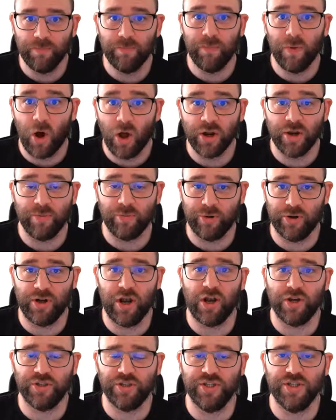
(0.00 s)
on a
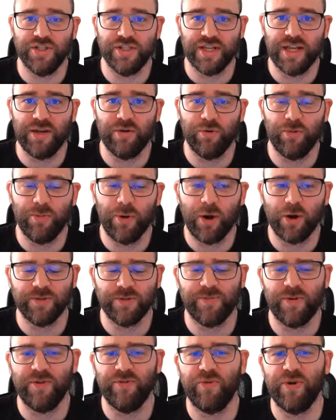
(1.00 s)
production SQL box.
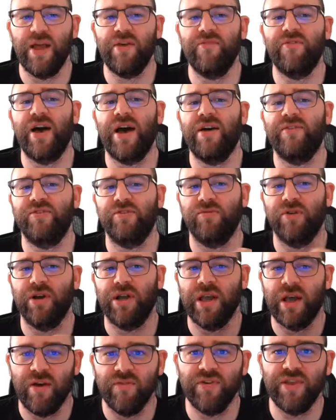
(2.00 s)
But if we ever have to
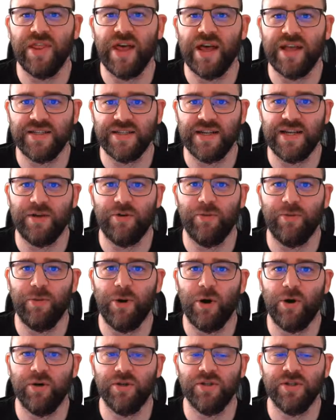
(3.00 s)
recover that SQL
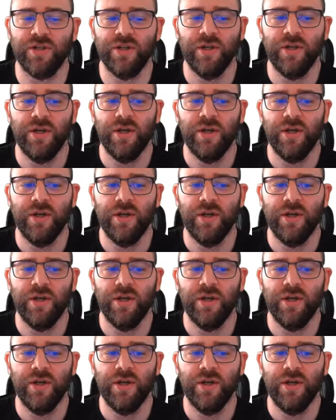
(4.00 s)
box,